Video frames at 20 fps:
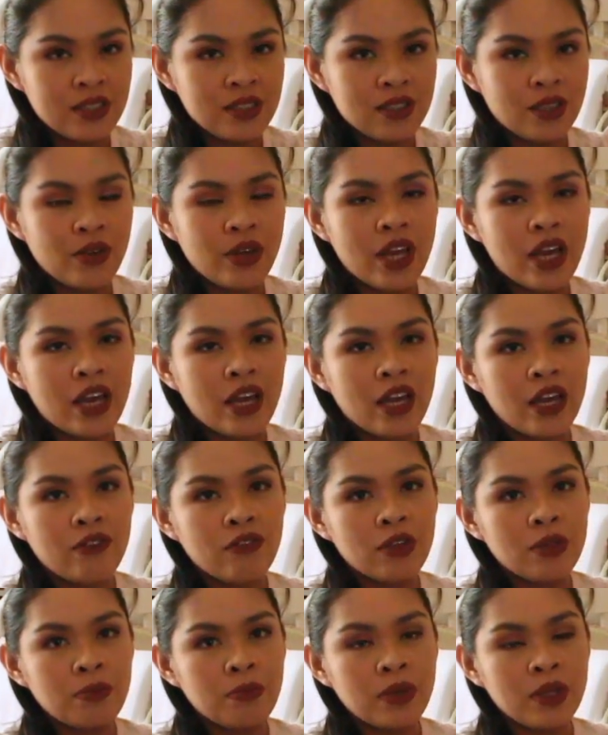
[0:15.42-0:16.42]
So yeah, I
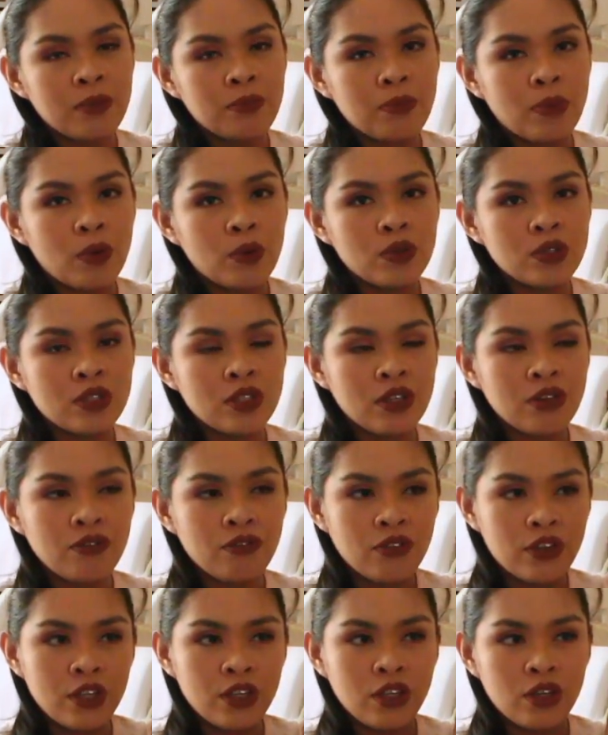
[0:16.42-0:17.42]
haven't been
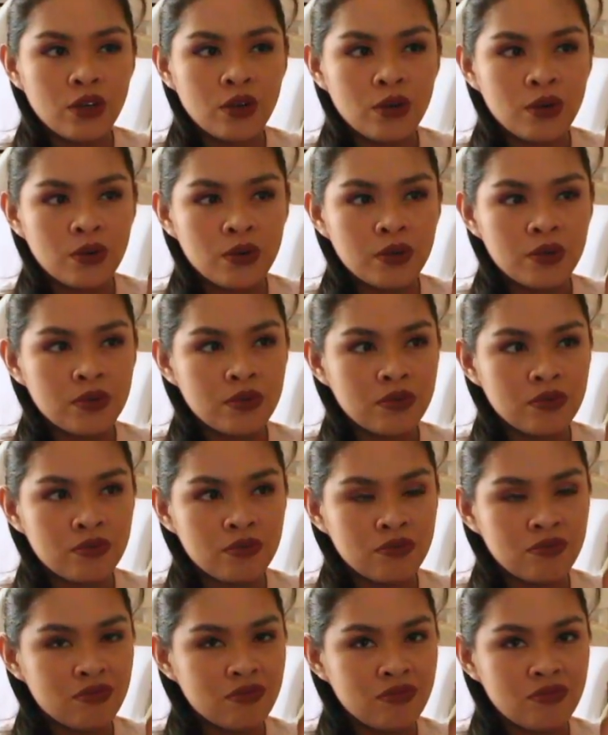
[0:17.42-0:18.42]
posting video
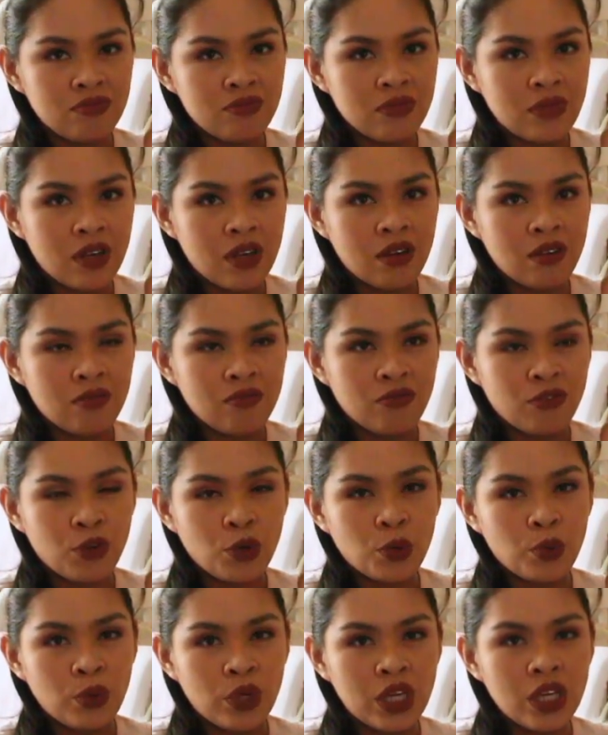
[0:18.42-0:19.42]
um,
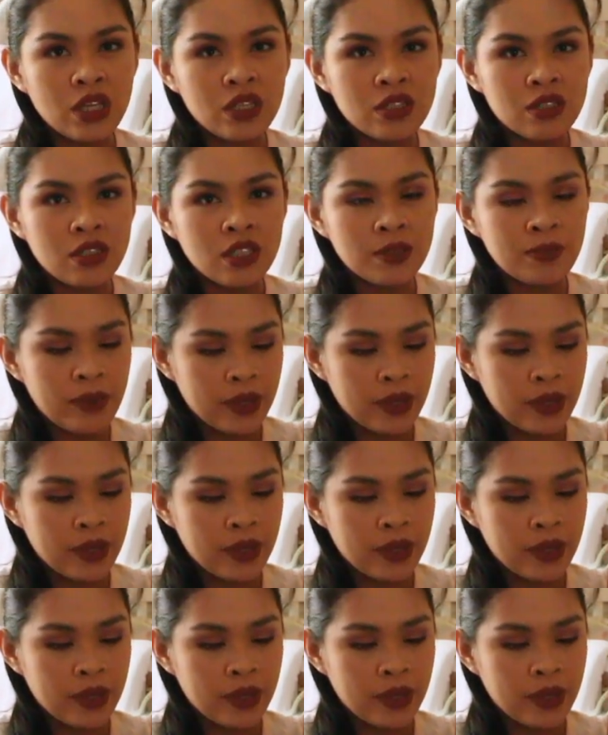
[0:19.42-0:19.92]
for weeks. That's